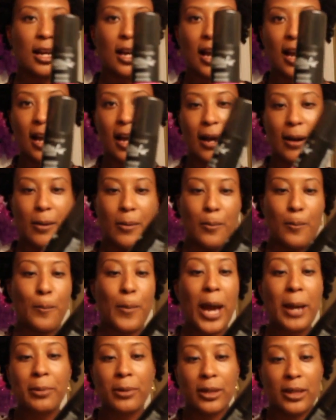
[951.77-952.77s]

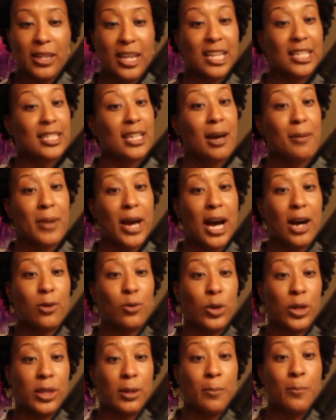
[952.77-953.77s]
Maybelline has come out
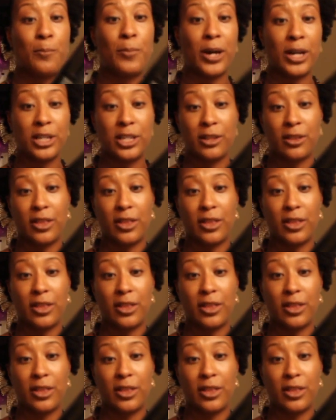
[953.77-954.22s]
with a bunch